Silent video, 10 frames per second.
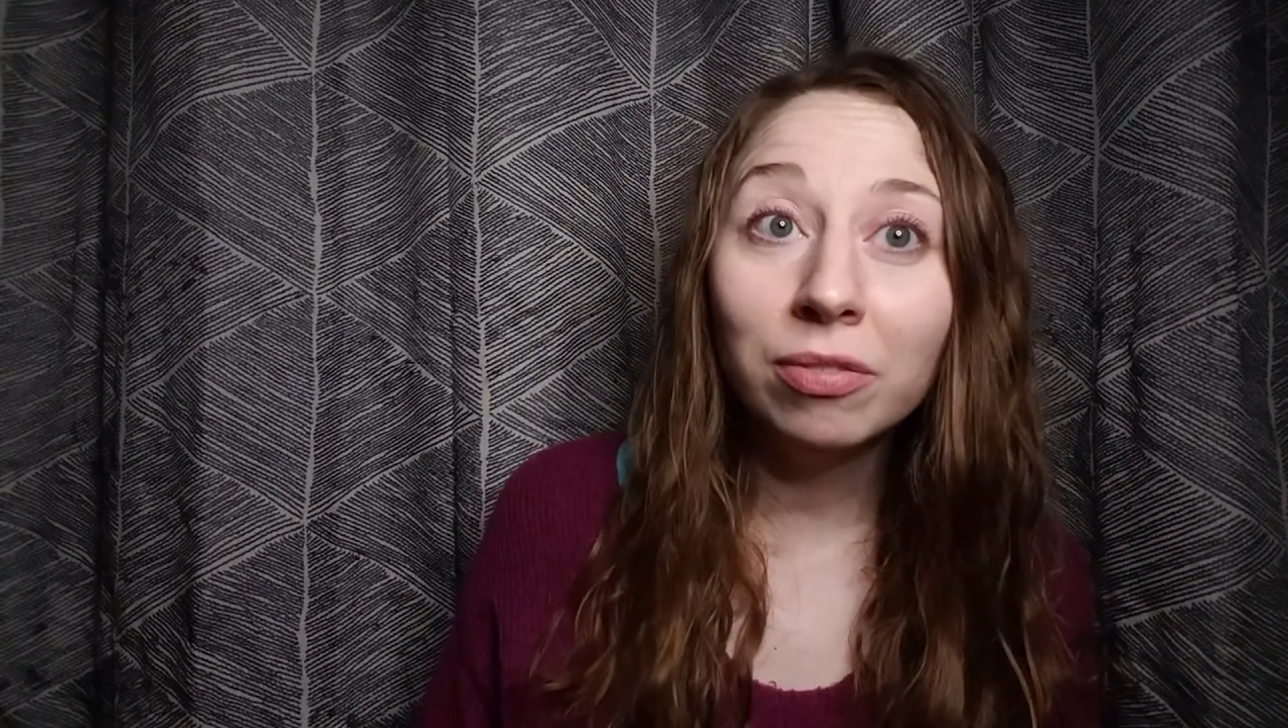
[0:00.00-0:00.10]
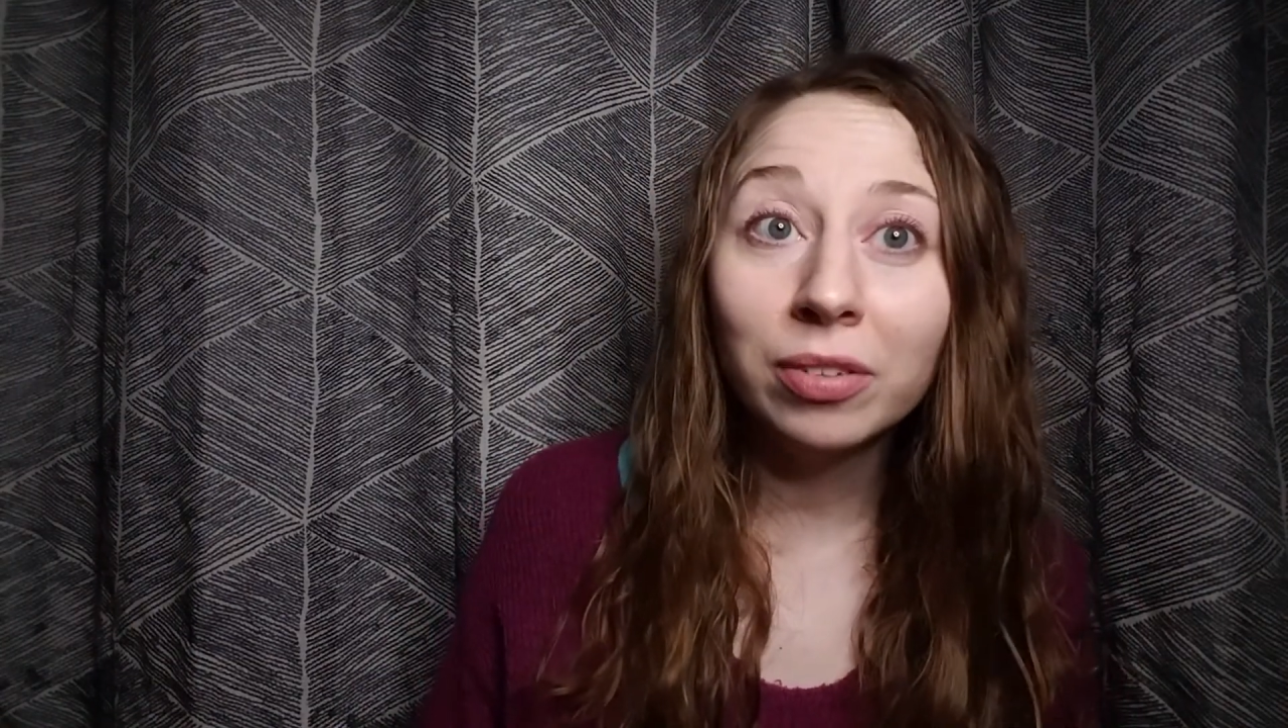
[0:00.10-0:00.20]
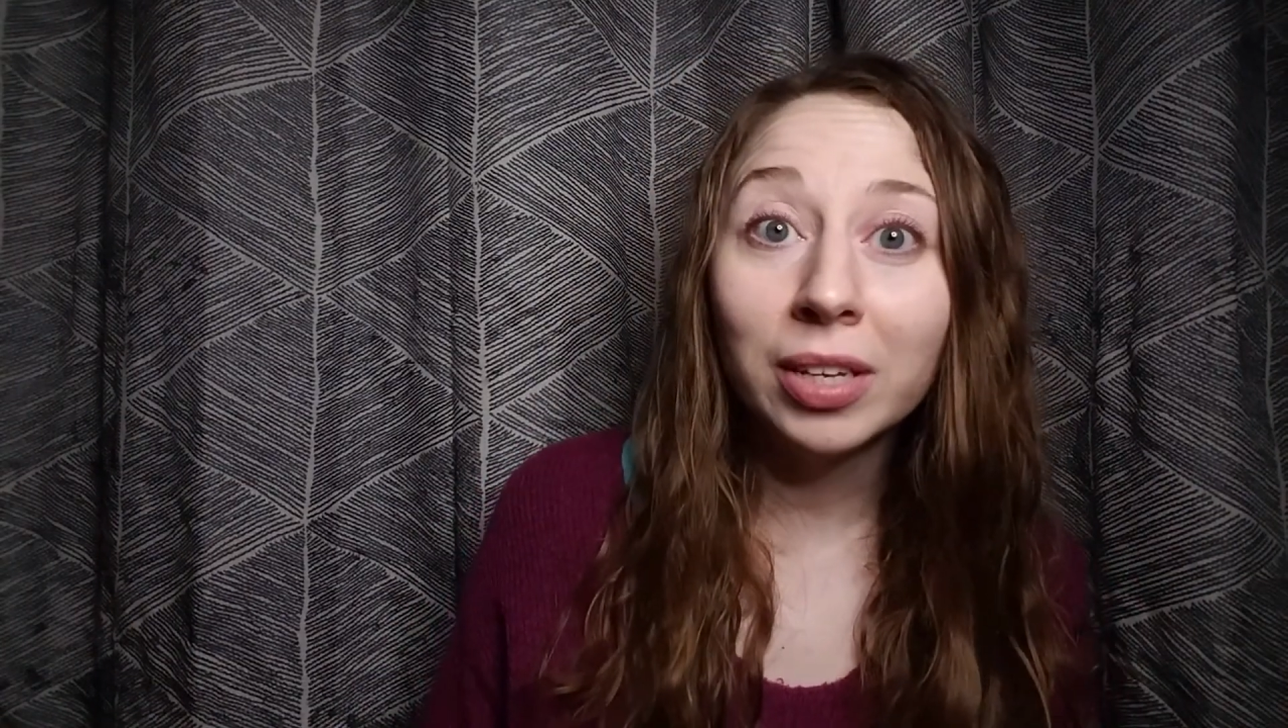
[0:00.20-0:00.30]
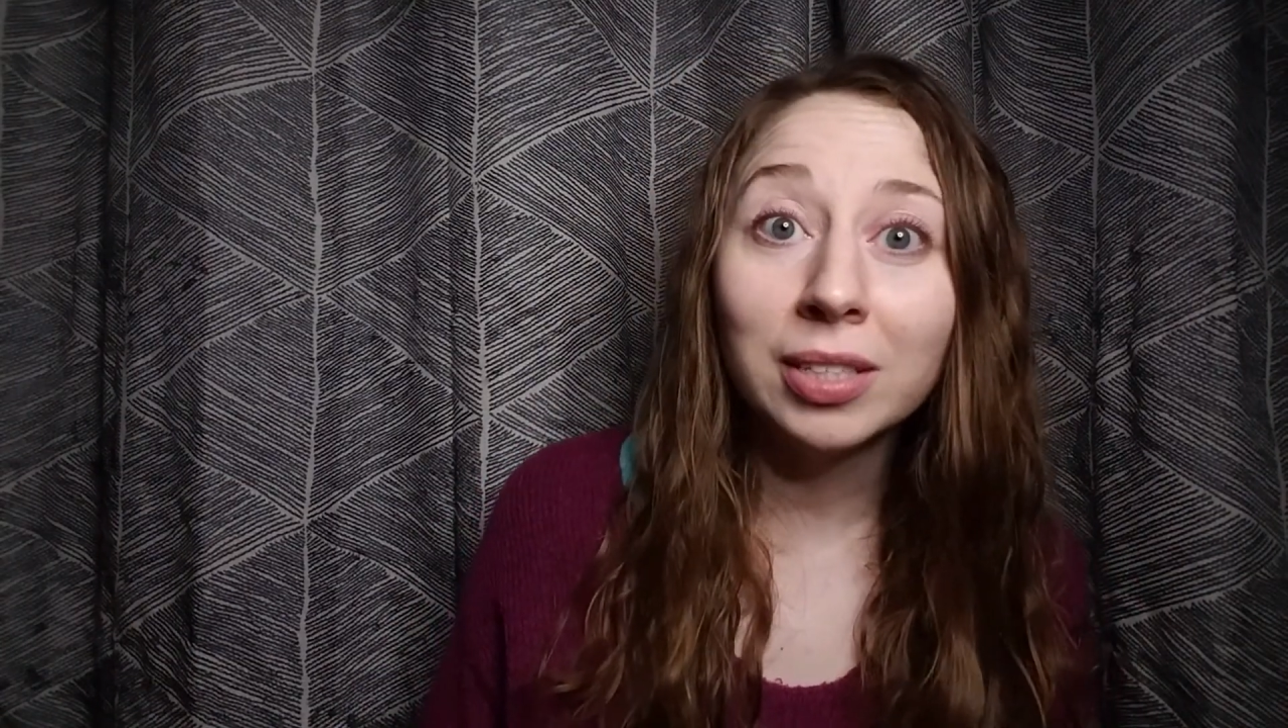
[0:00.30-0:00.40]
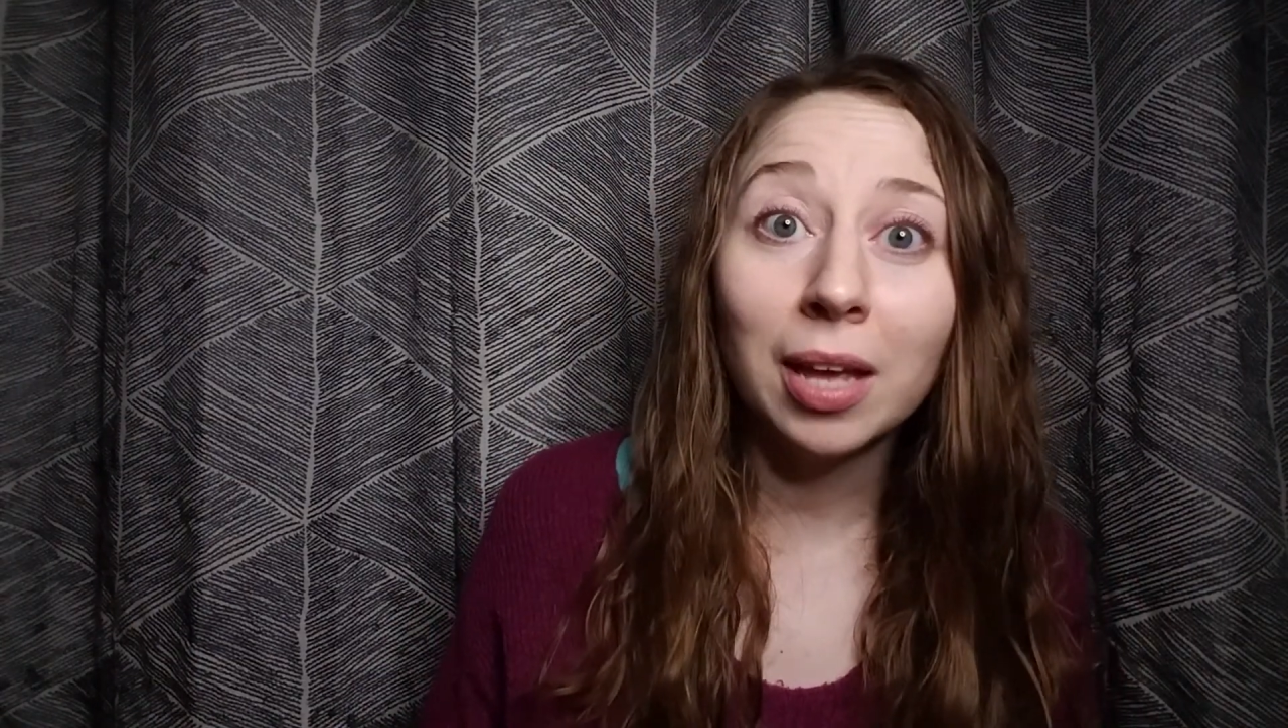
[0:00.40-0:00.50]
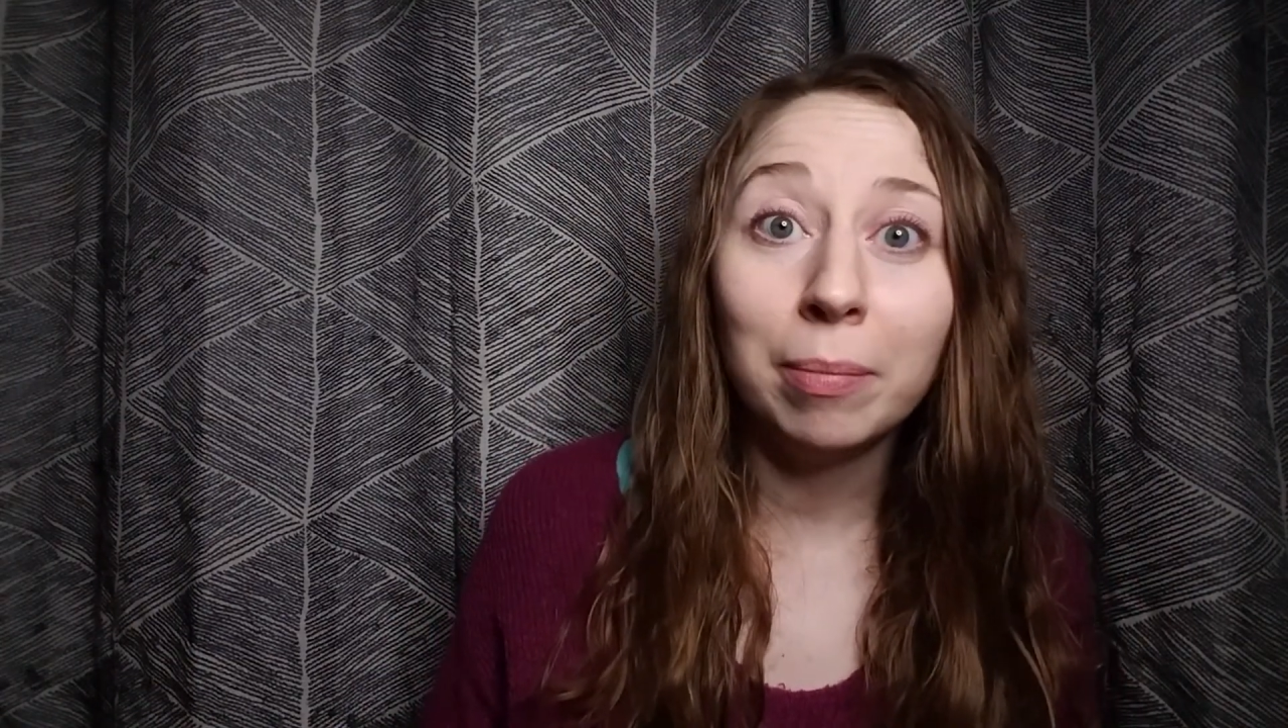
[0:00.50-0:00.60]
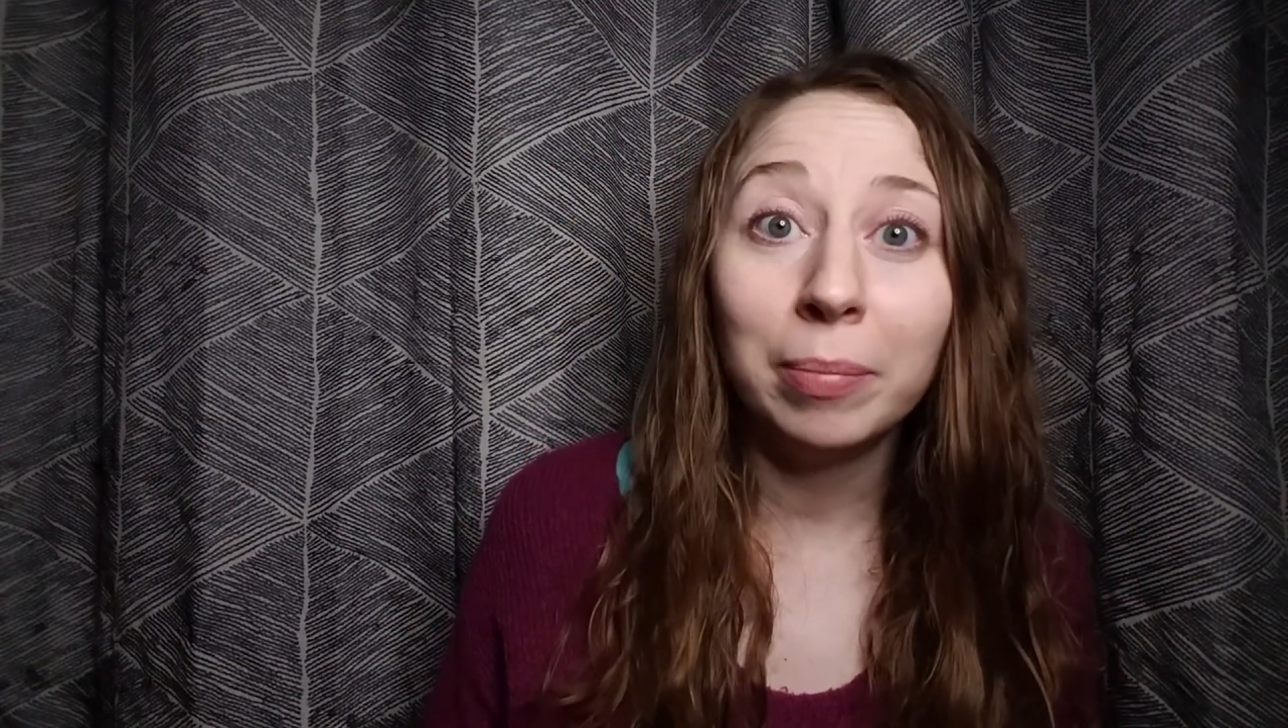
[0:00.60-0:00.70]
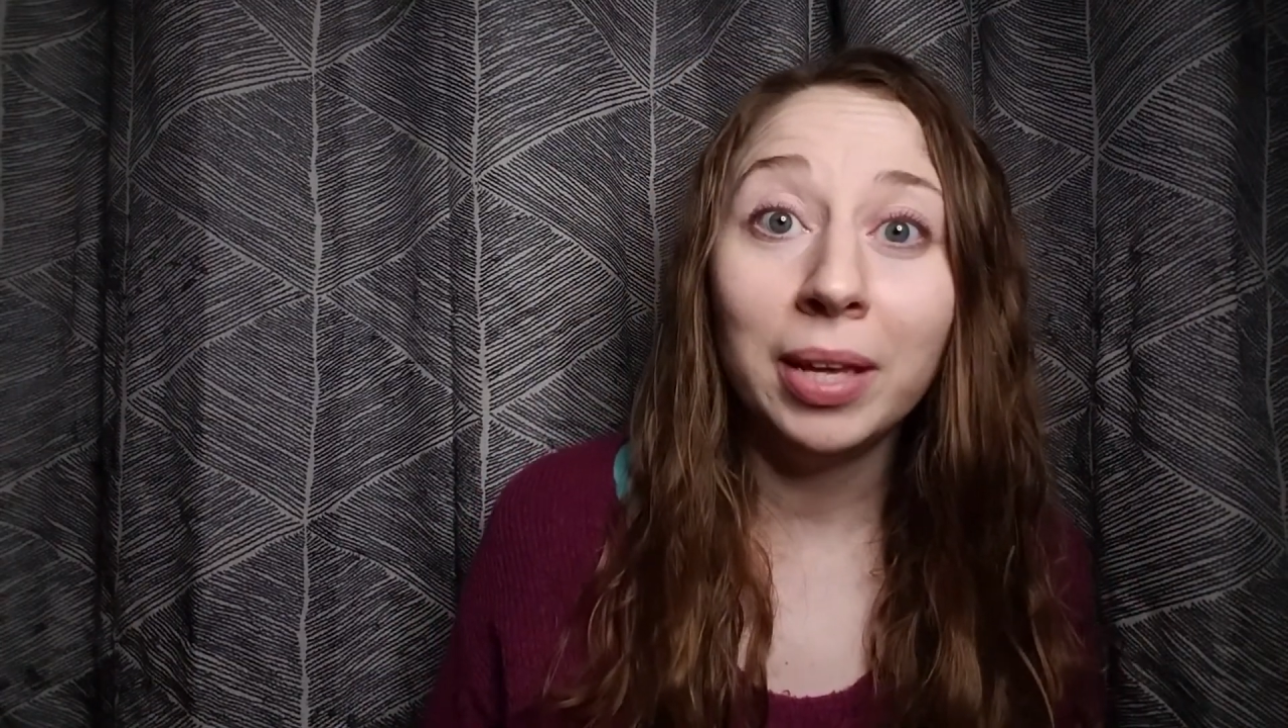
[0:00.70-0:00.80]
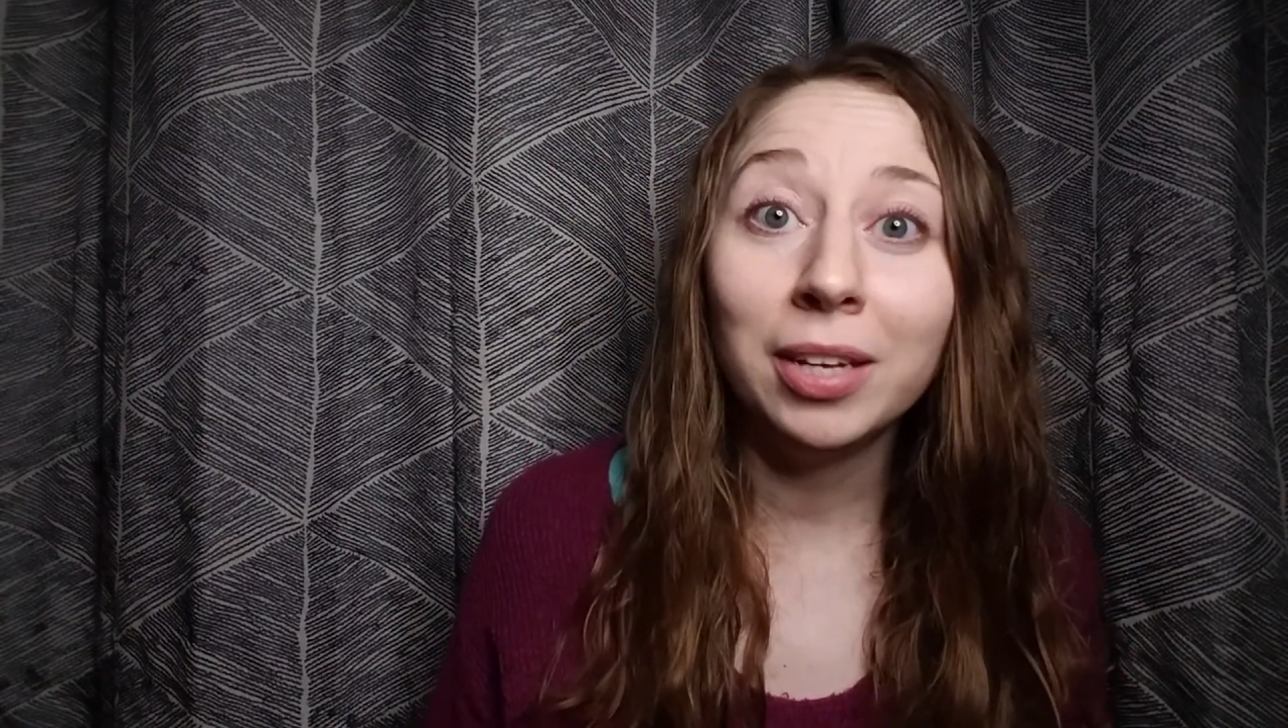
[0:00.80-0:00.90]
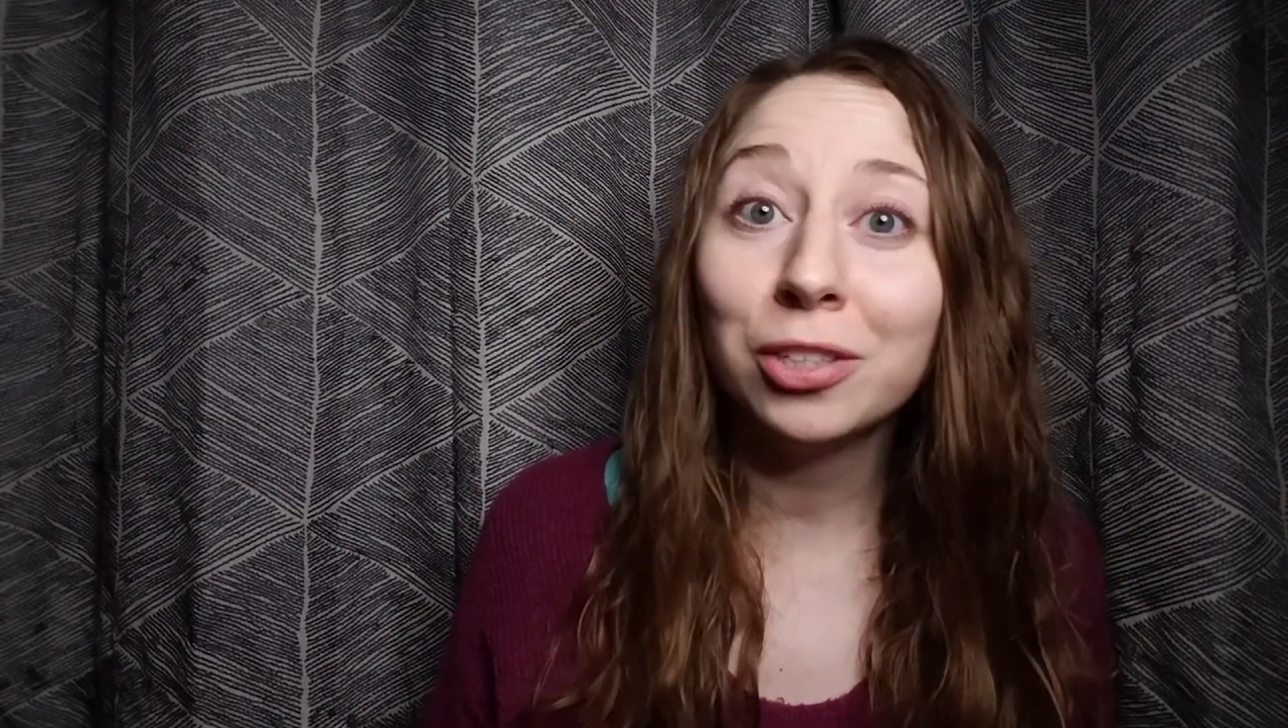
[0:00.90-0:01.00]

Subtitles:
because I'm being